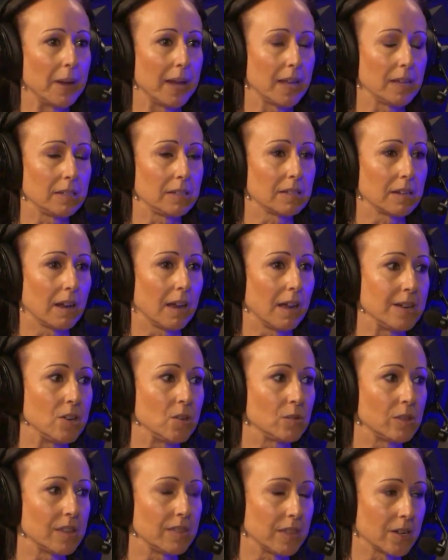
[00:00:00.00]
but I know
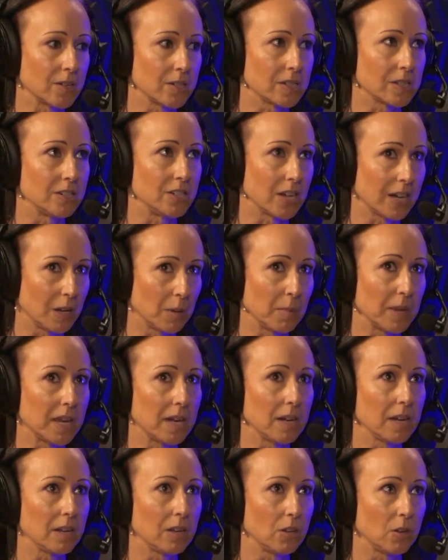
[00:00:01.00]
that there's a
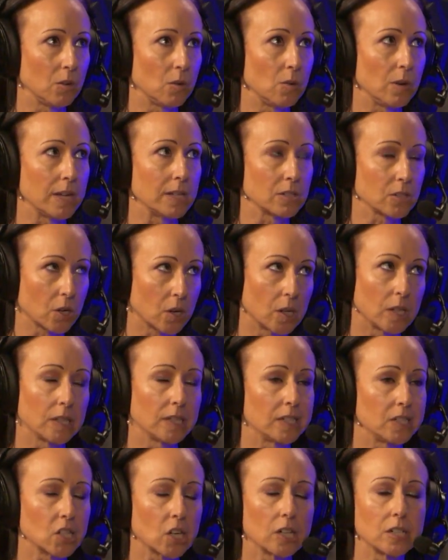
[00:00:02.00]
gentleman who is
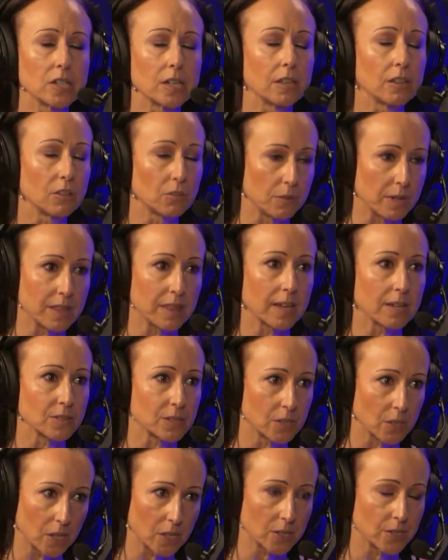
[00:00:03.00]
currently charging
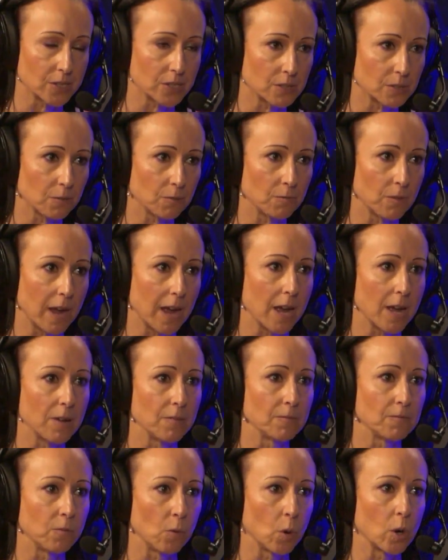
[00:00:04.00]

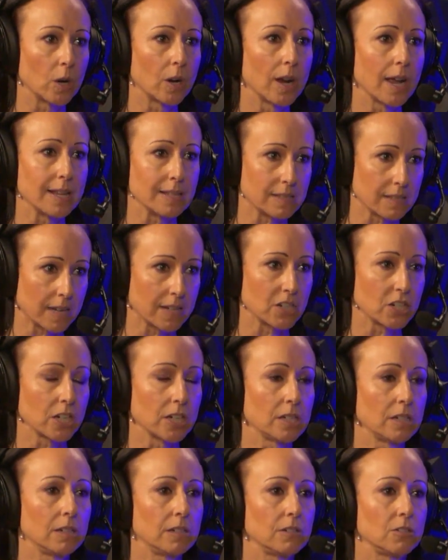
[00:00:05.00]
$3,000 for a
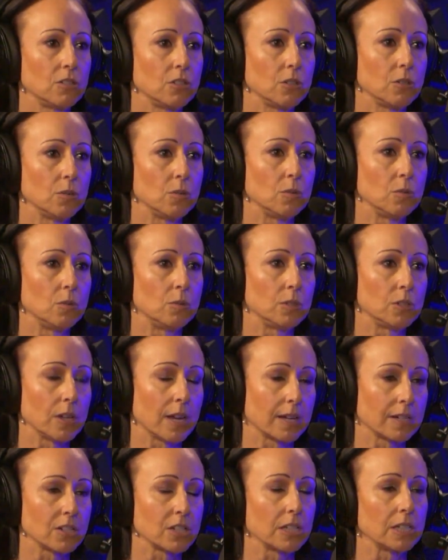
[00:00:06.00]
session to
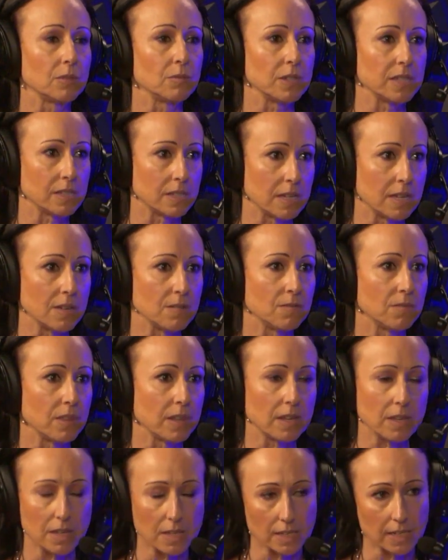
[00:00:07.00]
actually receive the
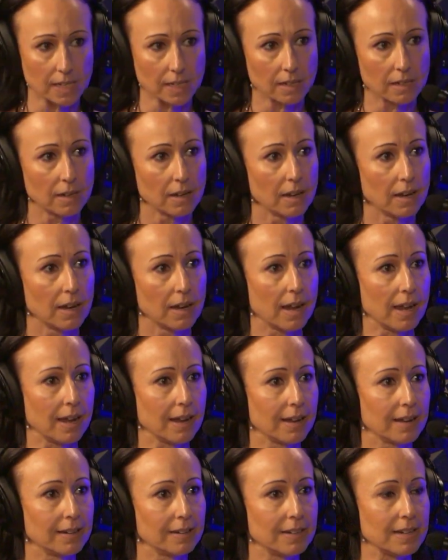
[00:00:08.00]
healing,
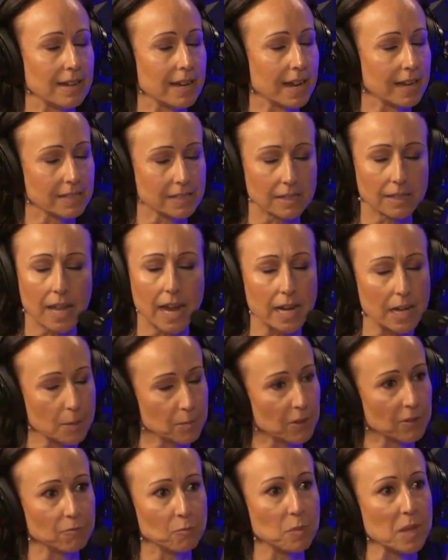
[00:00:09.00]
and he has a
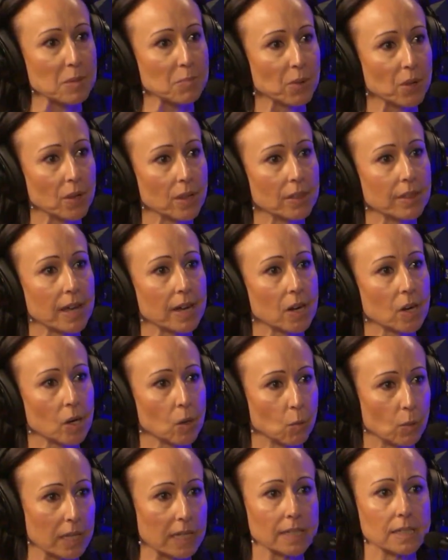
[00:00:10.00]
lineup of people that are
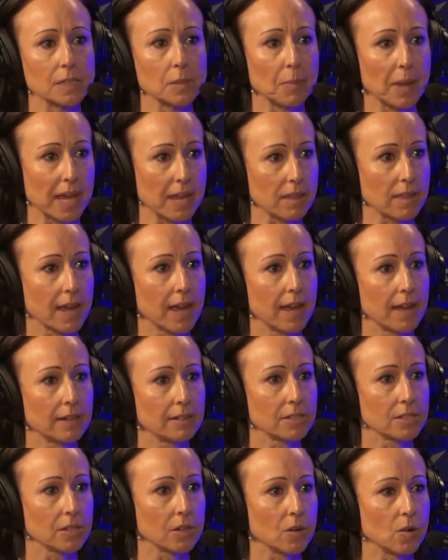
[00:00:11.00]
willing to pay that.
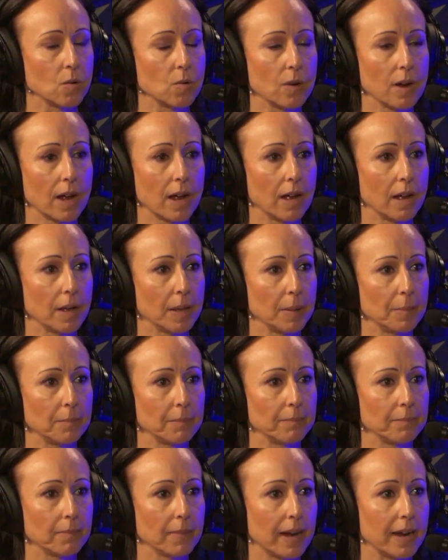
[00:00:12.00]
So
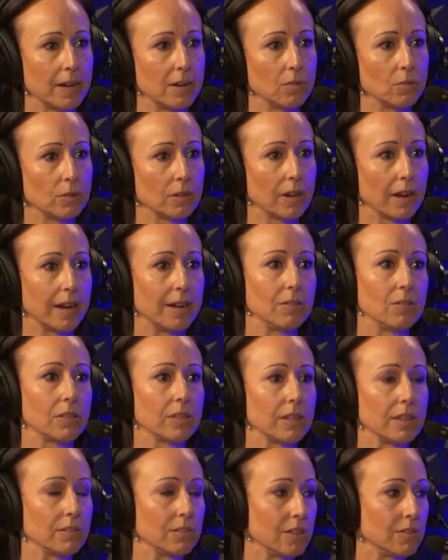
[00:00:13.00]
I don't
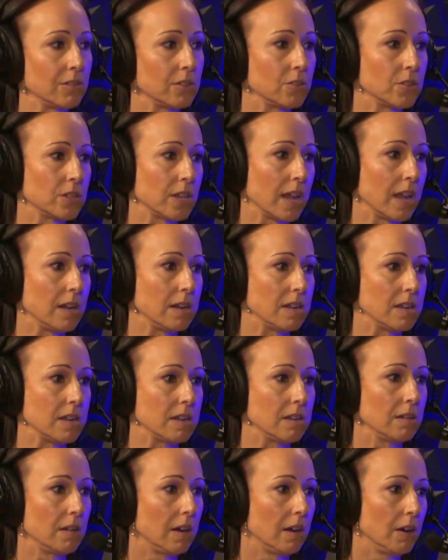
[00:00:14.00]
think that there's
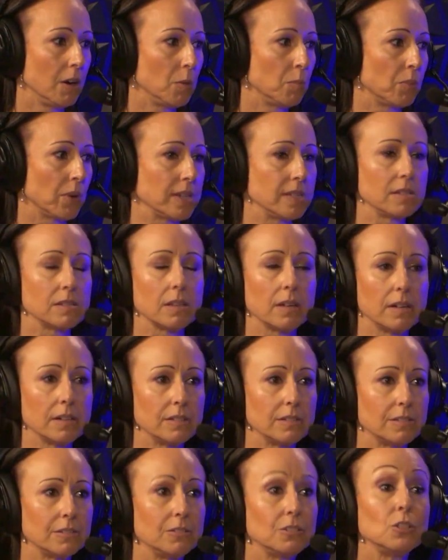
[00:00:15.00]
any price that
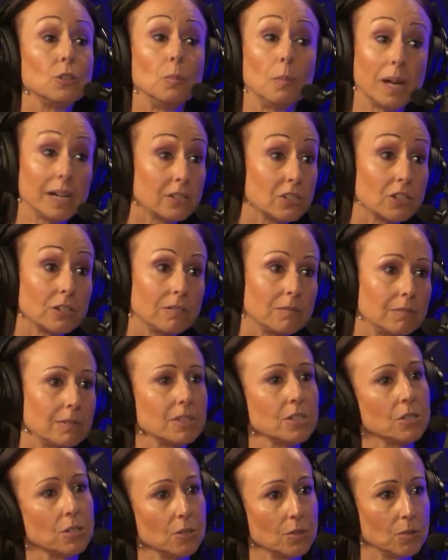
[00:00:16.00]
is too much
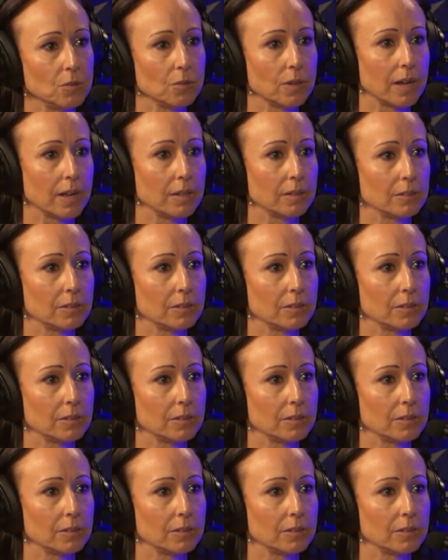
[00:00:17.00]
to